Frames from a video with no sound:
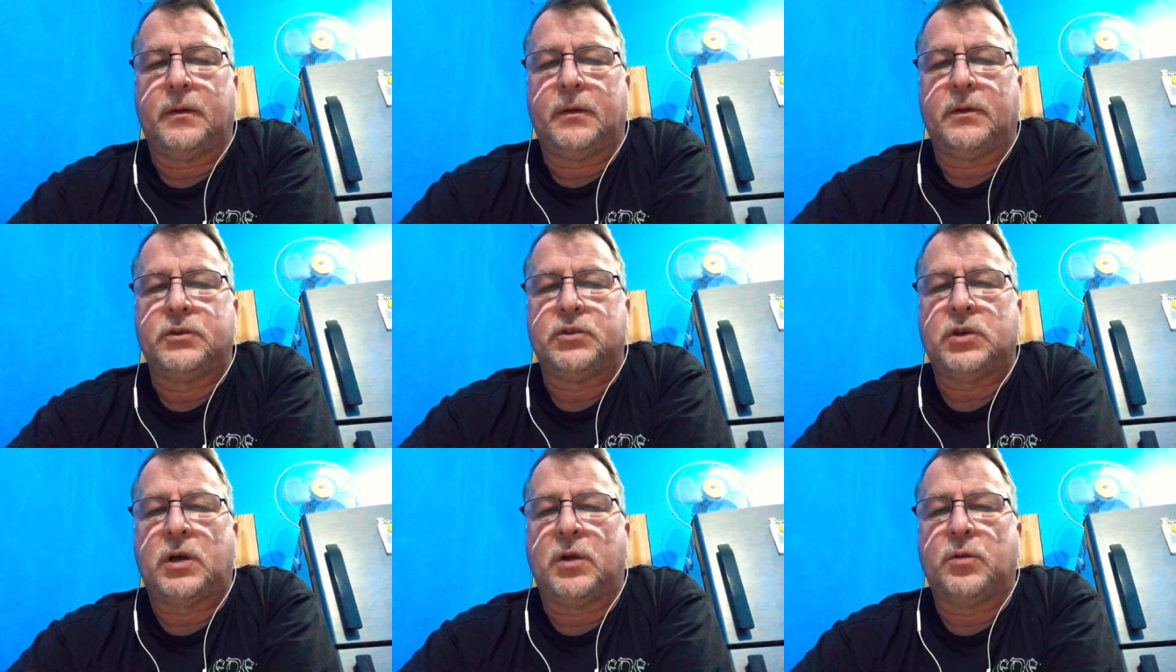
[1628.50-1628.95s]

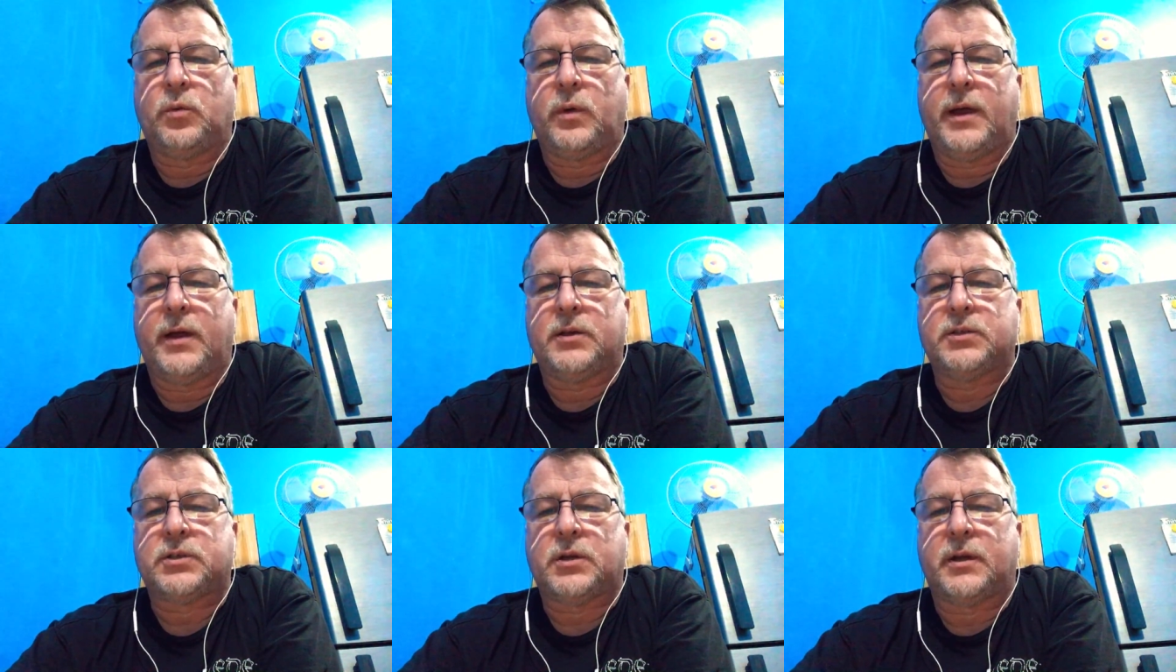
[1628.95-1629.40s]
John
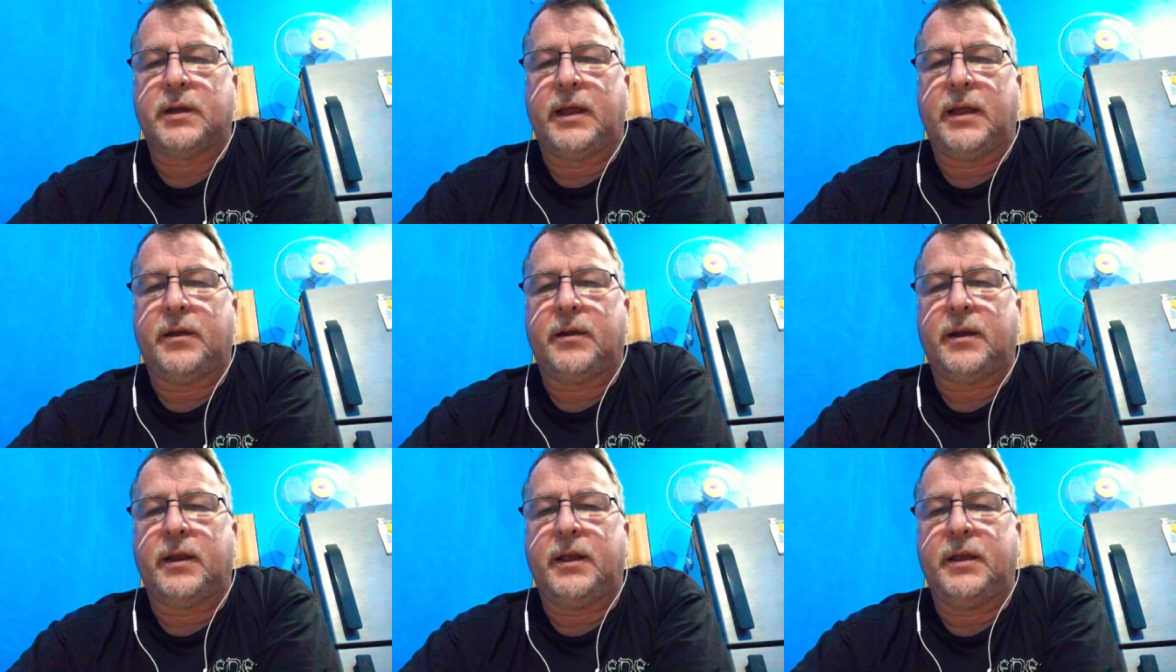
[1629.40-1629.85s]
Wales on
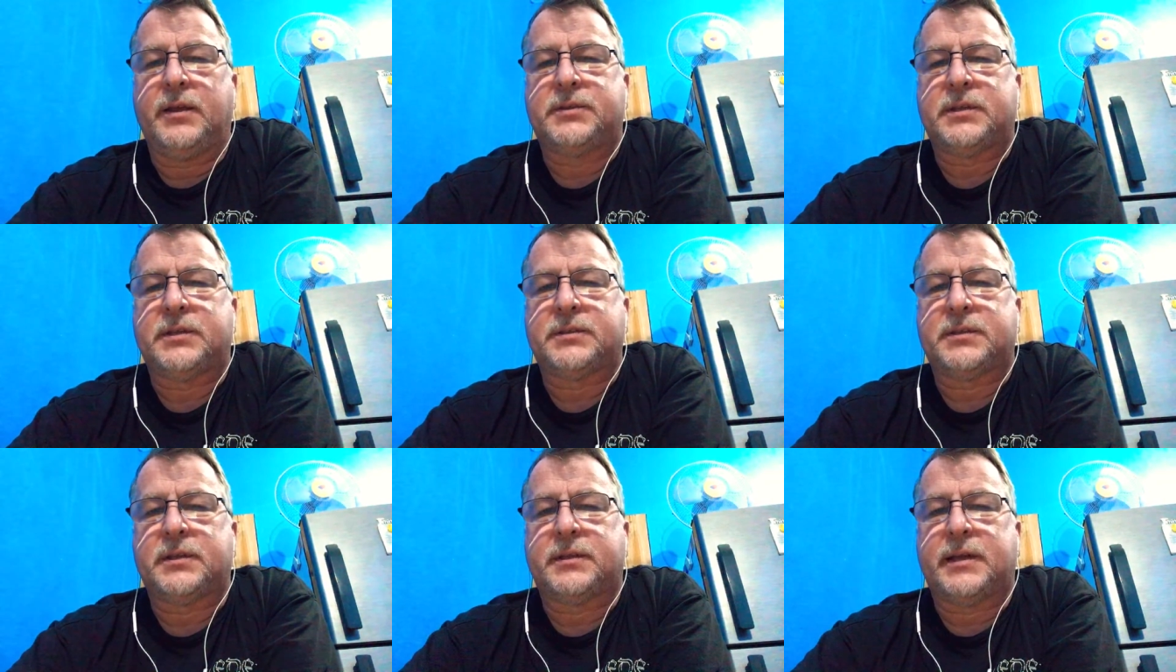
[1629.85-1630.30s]
here, and he
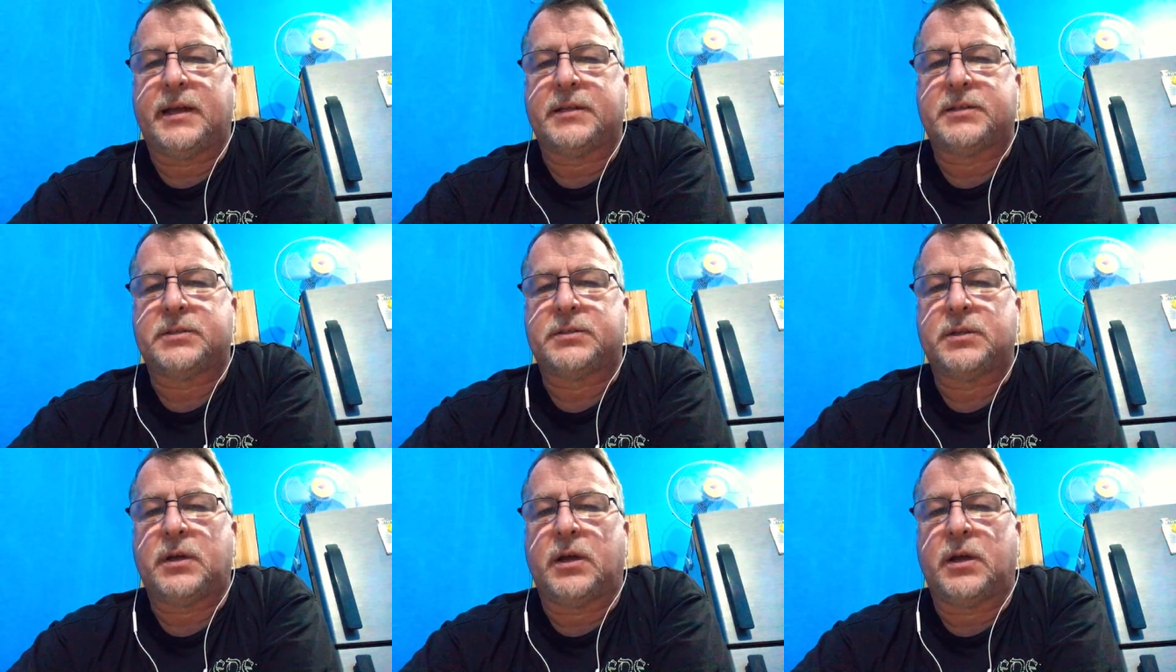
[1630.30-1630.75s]
says that
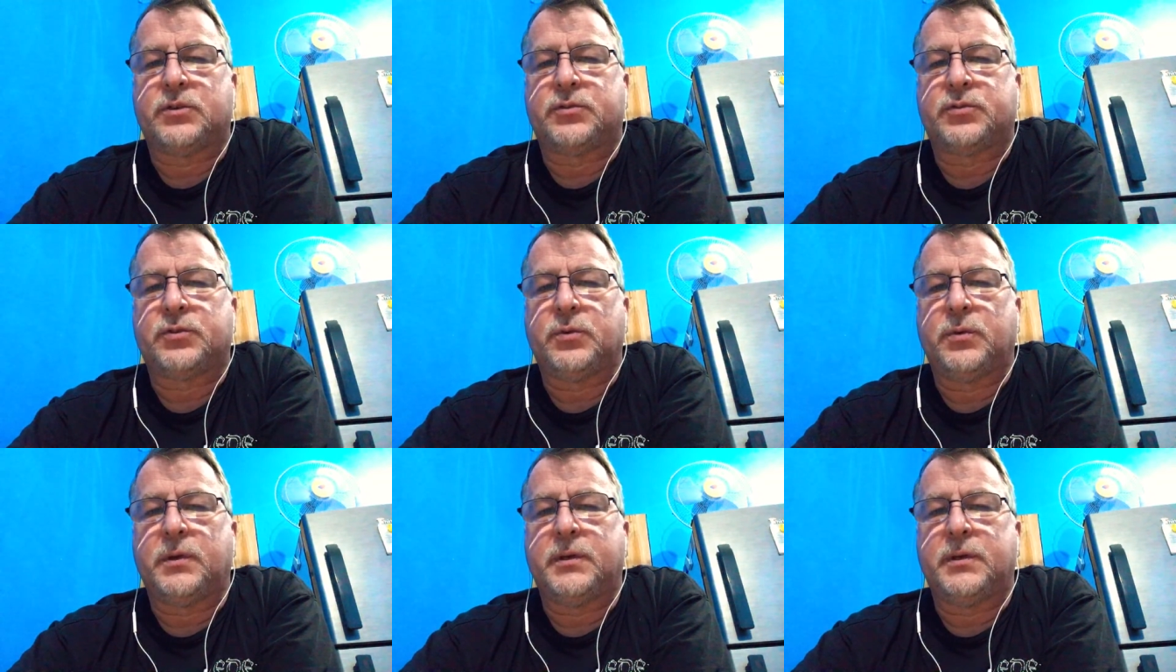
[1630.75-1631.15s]
that's not true.